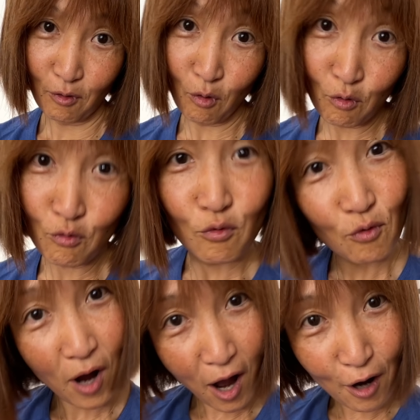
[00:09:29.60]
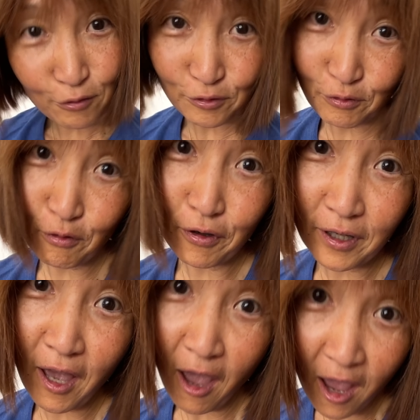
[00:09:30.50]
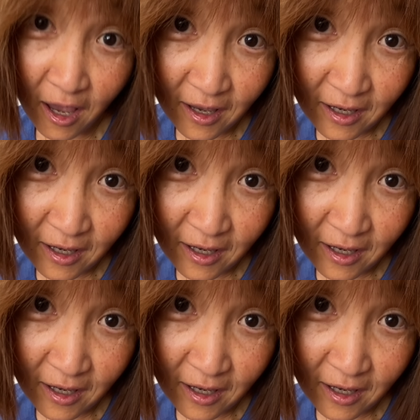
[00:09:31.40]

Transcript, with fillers: Oh, how's it going, eh?